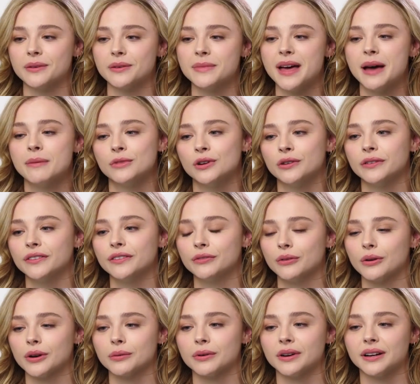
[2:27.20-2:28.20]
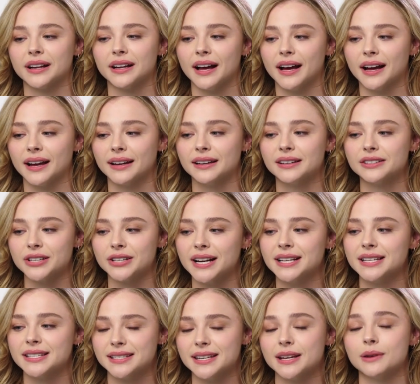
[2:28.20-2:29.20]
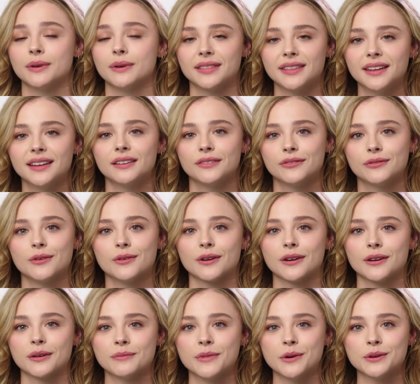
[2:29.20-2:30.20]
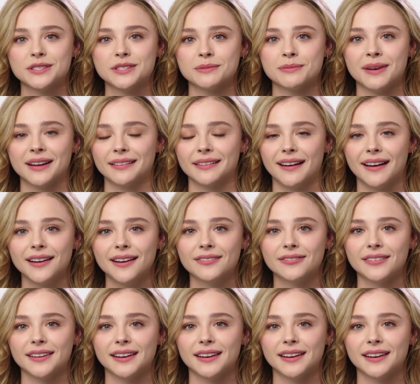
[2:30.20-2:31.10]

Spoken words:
From that movie forward, I tried to stay with it for most of my life,